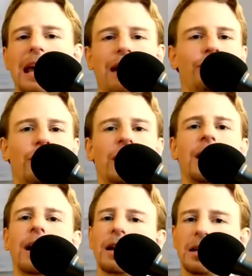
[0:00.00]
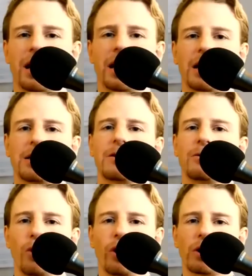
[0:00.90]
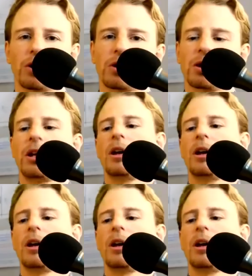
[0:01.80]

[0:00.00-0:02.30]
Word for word: every diet works